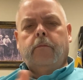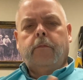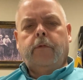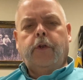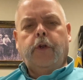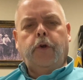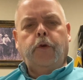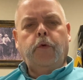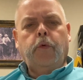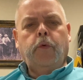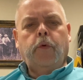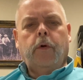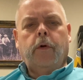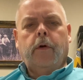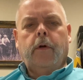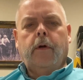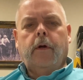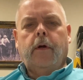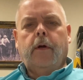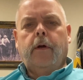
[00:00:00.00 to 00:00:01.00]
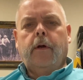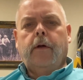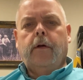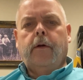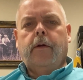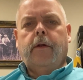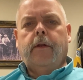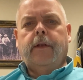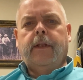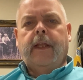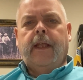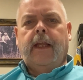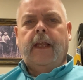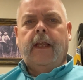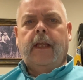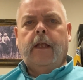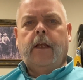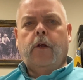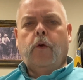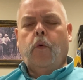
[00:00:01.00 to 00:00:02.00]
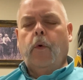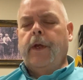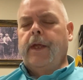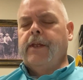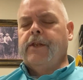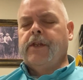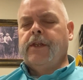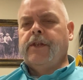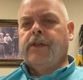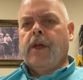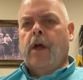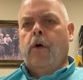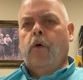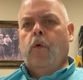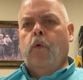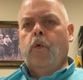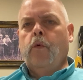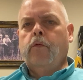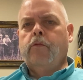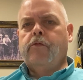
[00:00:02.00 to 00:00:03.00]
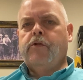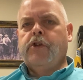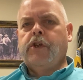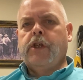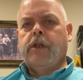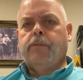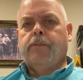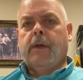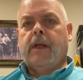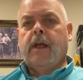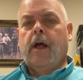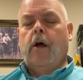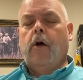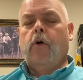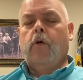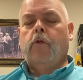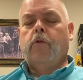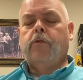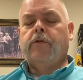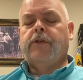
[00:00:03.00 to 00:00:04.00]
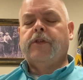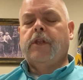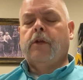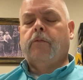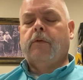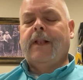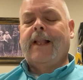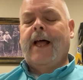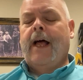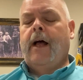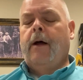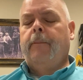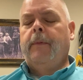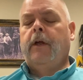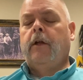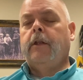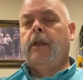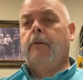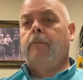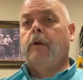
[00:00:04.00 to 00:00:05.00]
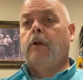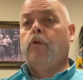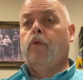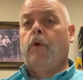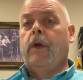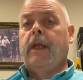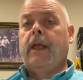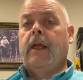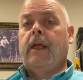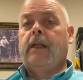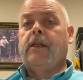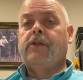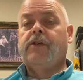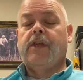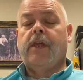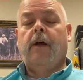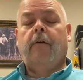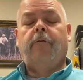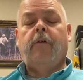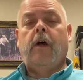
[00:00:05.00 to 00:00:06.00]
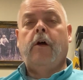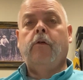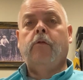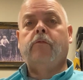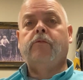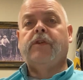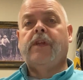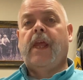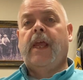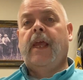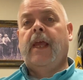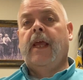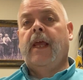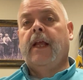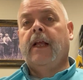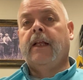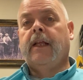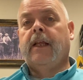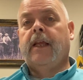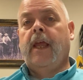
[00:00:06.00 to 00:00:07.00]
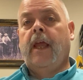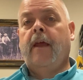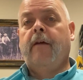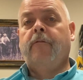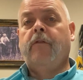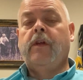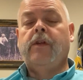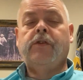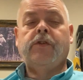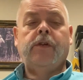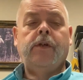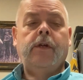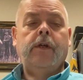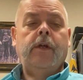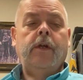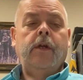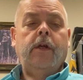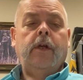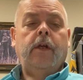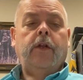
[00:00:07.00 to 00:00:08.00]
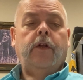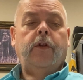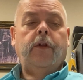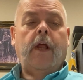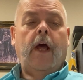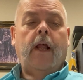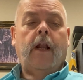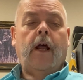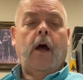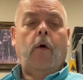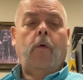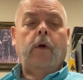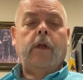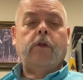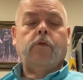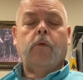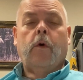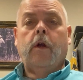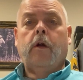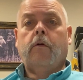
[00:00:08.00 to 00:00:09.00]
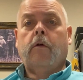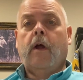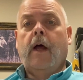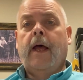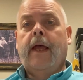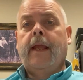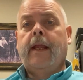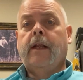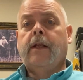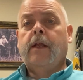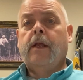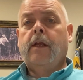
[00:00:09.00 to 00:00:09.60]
do the quizzes on, just because the reliability between cell phones and Canvas do not always work right.